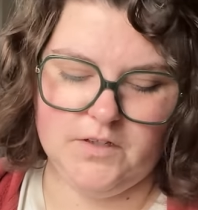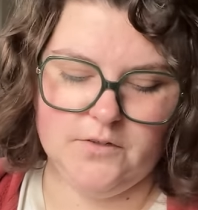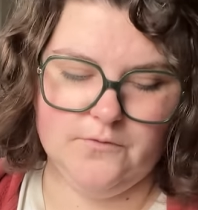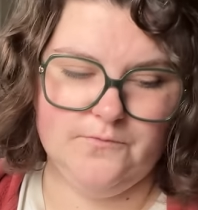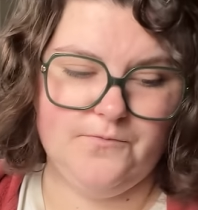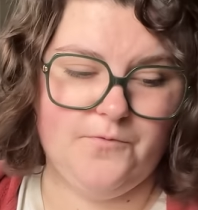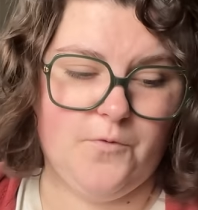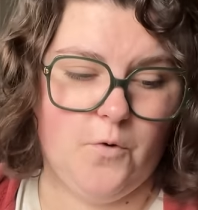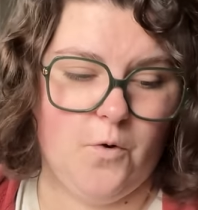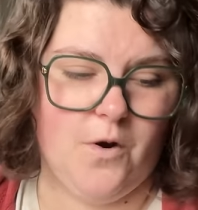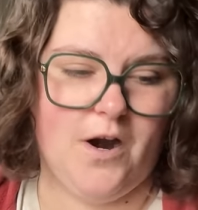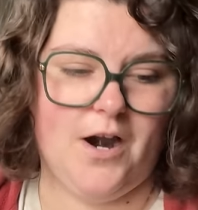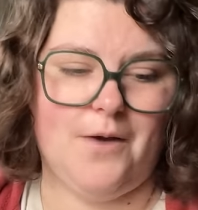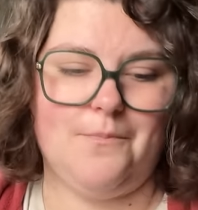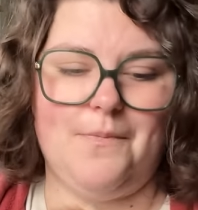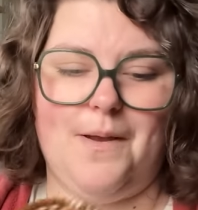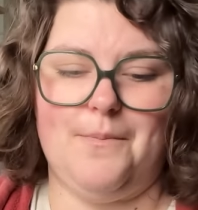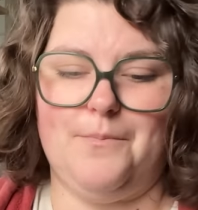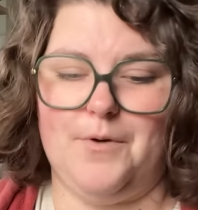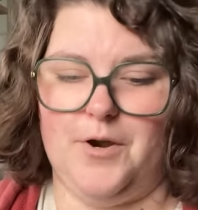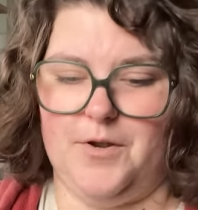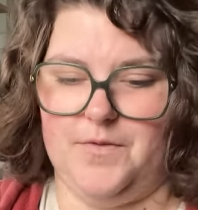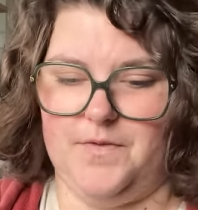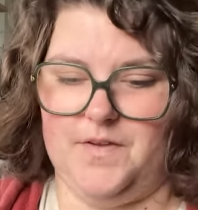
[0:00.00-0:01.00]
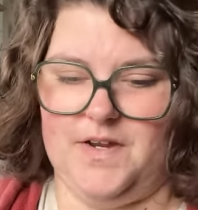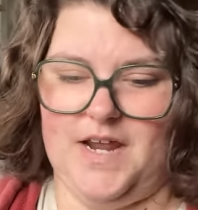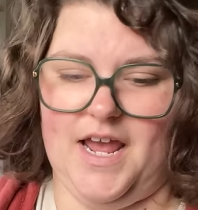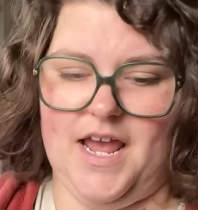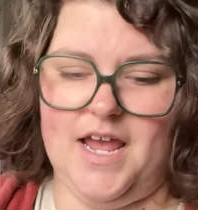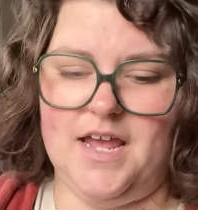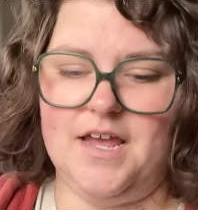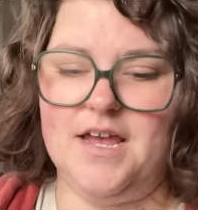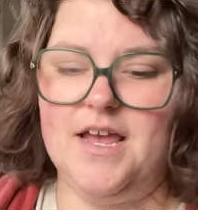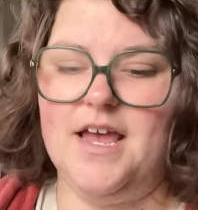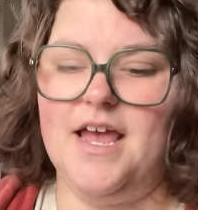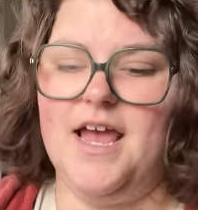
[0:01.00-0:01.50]
for my
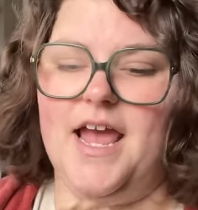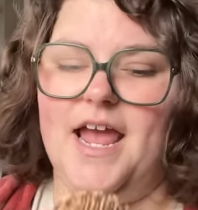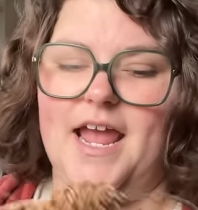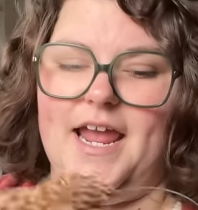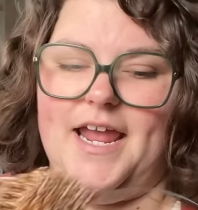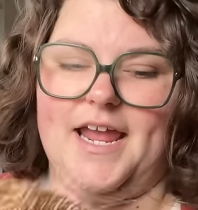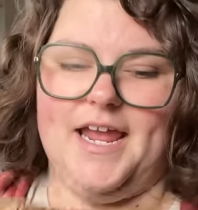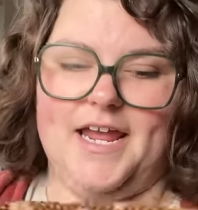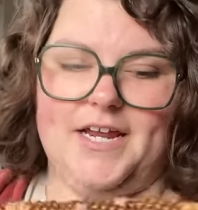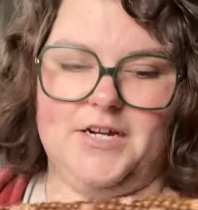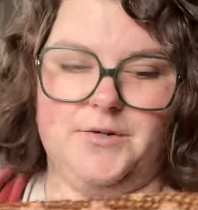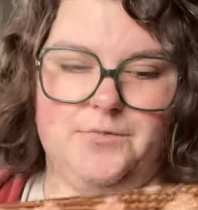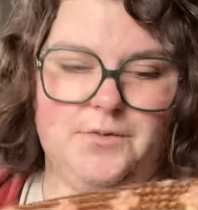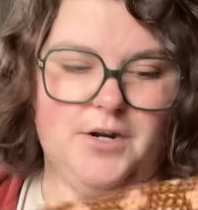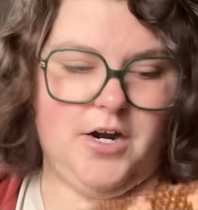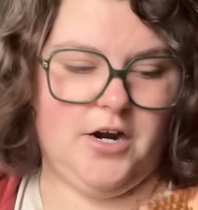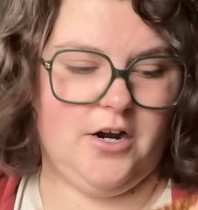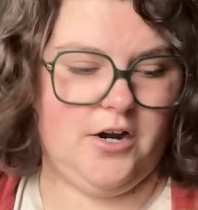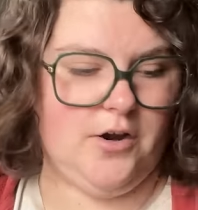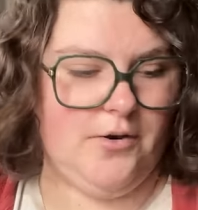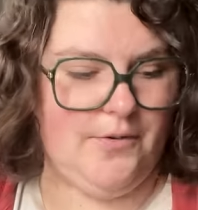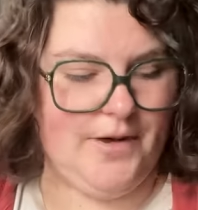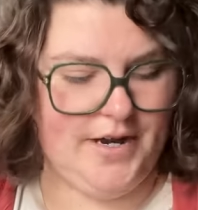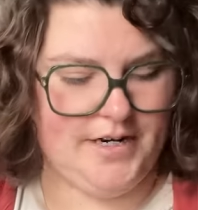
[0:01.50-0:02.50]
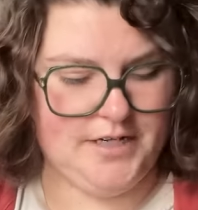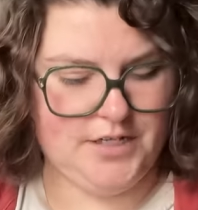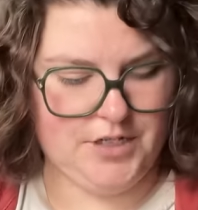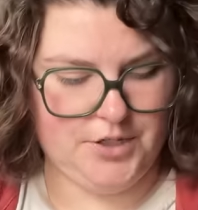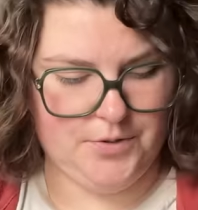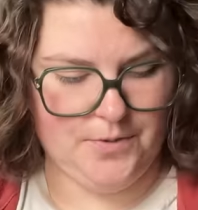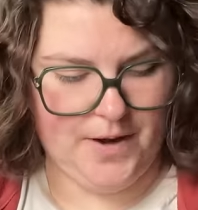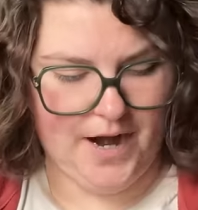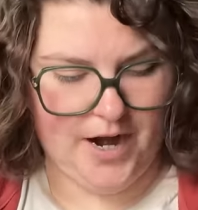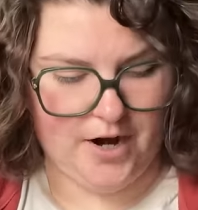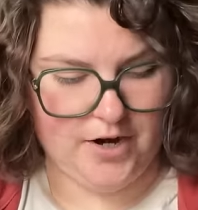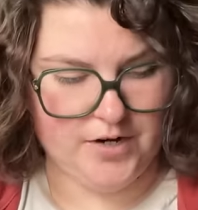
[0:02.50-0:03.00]
birthday. And we are going
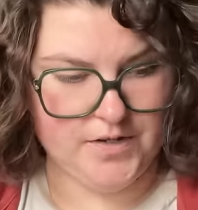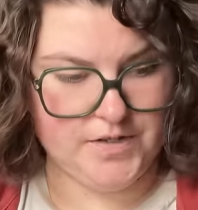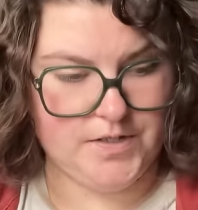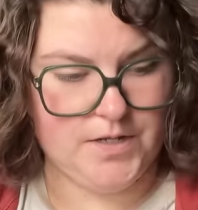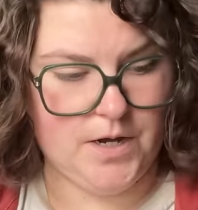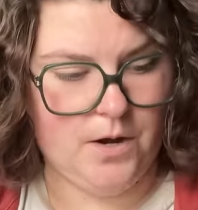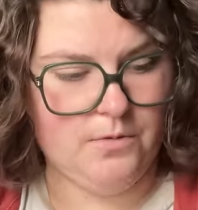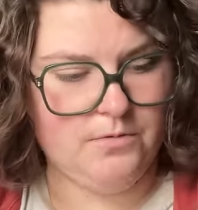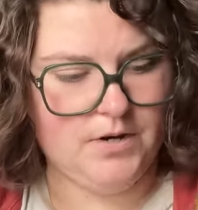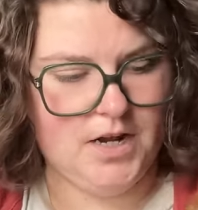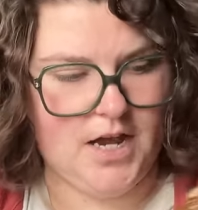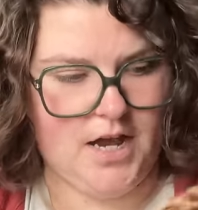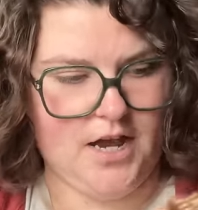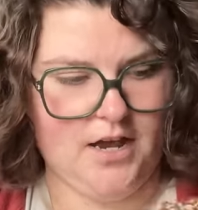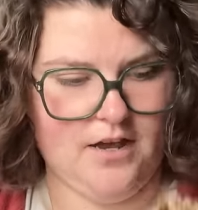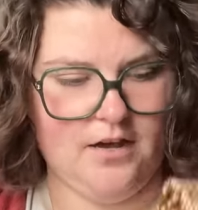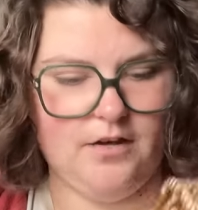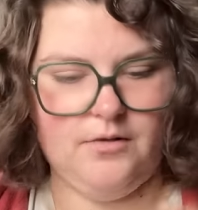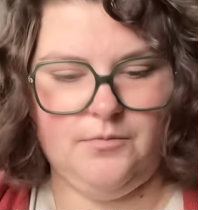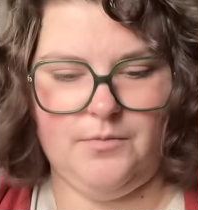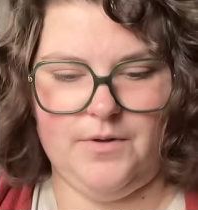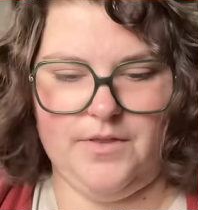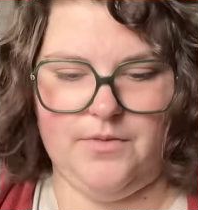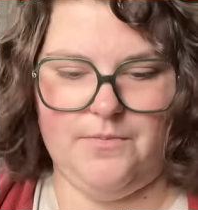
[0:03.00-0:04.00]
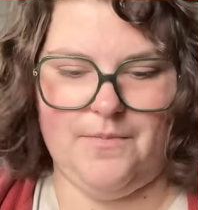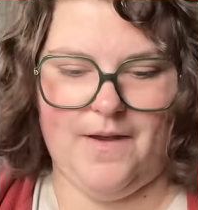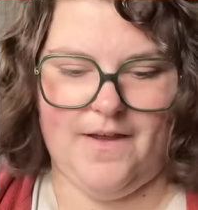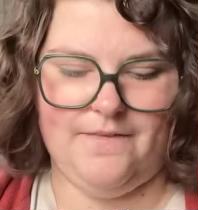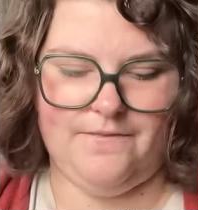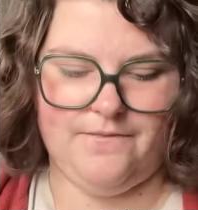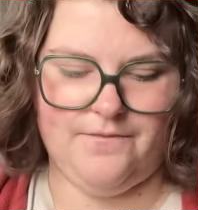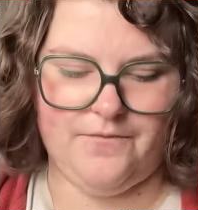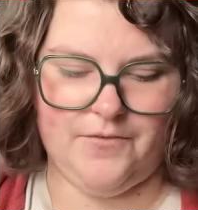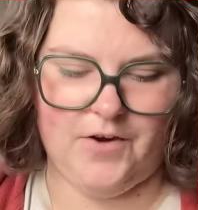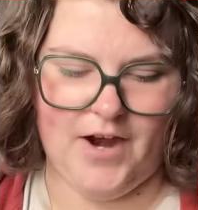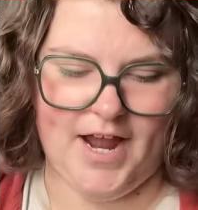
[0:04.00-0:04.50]
to Arizona with my
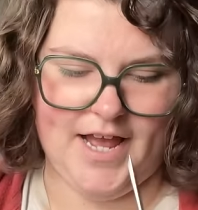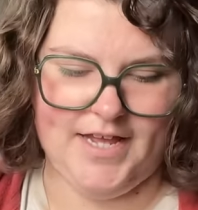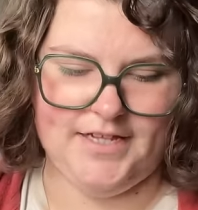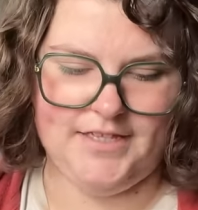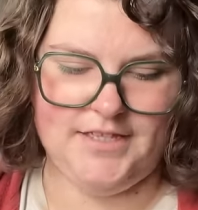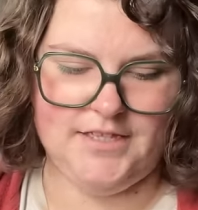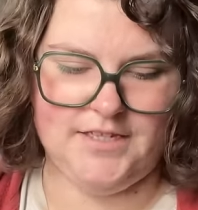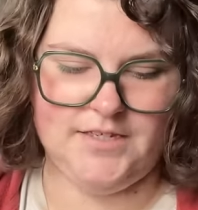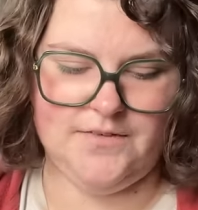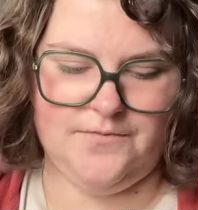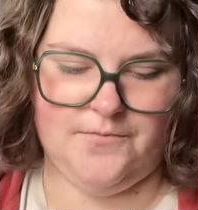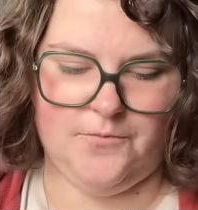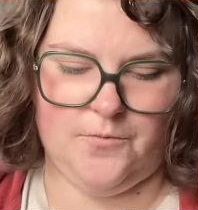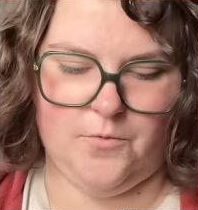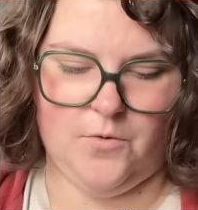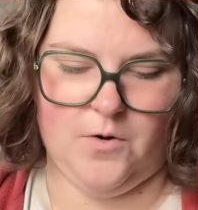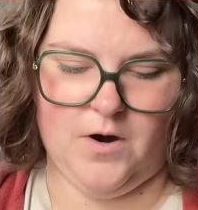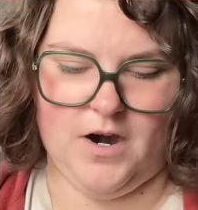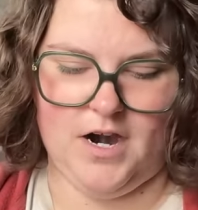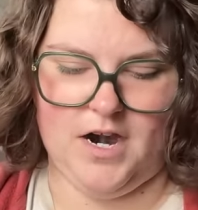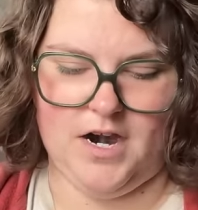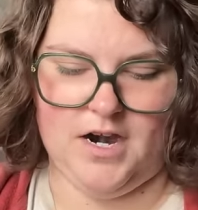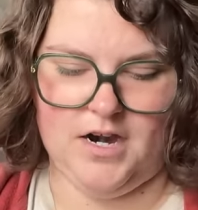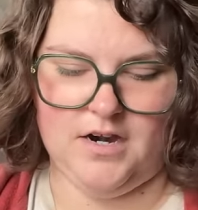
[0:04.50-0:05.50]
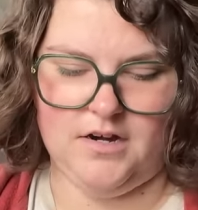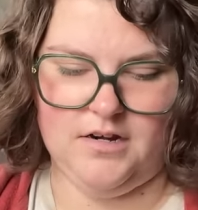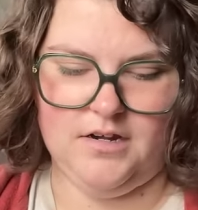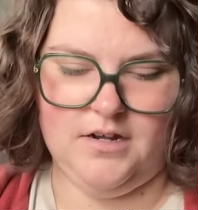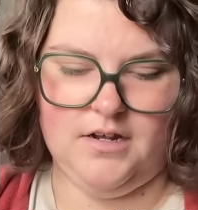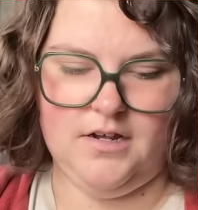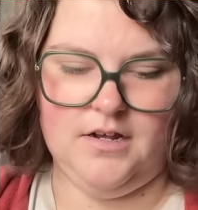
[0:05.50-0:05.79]
friends for